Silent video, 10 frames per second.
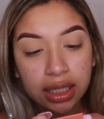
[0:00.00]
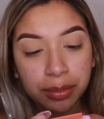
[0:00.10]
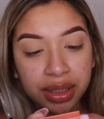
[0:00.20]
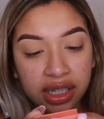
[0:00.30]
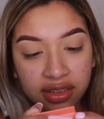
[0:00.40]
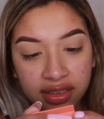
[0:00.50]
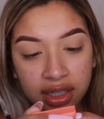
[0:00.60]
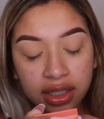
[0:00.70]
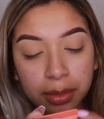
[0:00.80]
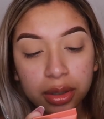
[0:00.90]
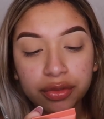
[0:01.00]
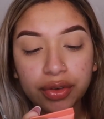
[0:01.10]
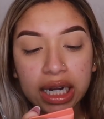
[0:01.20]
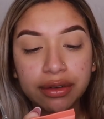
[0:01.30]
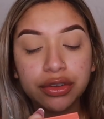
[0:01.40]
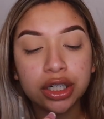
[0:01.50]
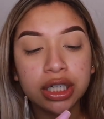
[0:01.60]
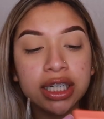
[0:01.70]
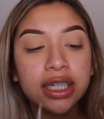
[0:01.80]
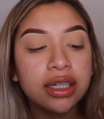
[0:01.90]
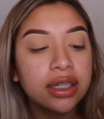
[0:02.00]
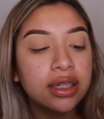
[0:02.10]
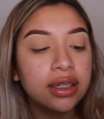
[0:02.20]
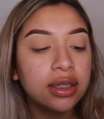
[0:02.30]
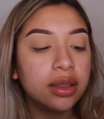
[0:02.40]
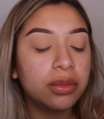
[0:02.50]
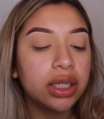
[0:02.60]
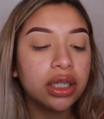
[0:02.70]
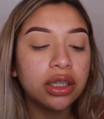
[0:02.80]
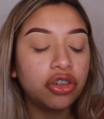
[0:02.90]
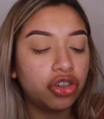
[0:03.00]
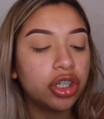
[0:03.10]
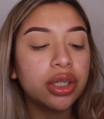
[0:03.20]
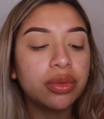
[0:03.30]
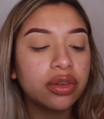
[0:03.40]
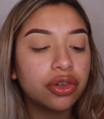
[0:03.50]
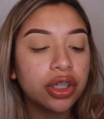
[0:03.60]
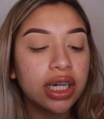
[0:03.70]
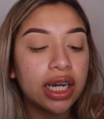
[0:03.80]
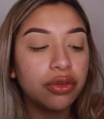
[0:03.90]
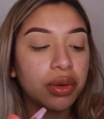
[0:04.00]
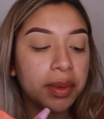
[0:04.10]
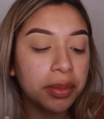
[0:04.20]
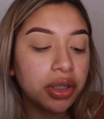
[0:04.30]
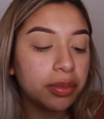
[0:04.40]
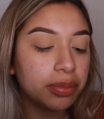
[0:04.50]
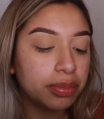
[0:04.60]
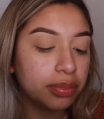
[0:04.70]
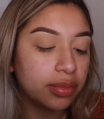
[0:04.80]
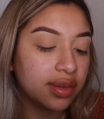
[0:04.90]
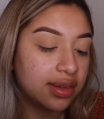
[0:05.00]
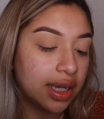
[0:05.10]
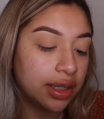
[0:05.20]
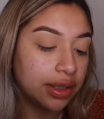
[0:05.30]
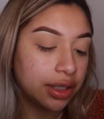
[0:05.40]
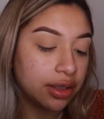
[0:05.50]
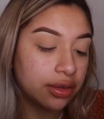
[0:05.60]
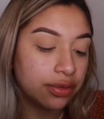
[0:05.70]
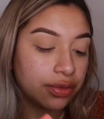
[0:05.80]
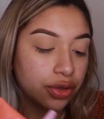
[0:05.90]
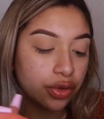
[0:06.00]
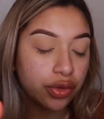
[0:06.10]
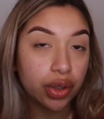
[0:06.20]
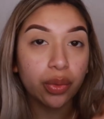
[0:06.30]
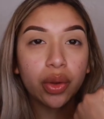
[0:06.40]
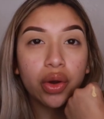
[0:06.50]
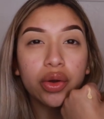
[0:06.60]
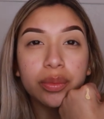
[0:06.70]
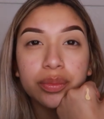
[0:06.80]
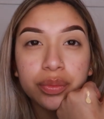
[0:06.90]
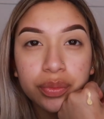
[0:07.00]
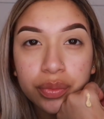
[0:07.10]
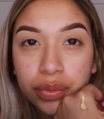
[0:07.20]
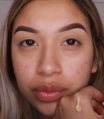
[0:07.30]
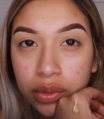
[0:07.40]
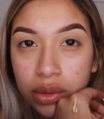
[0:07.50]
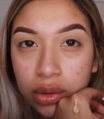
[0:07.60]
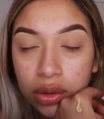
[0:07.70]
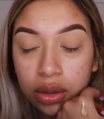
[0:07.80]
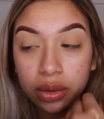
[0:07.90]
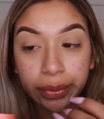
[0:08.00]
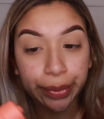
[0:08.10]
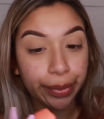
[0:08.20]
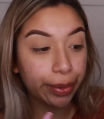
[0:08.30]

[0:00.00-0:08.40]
Ibiza number 530. Picking the shade was literally, I remember standing there for so long. Look at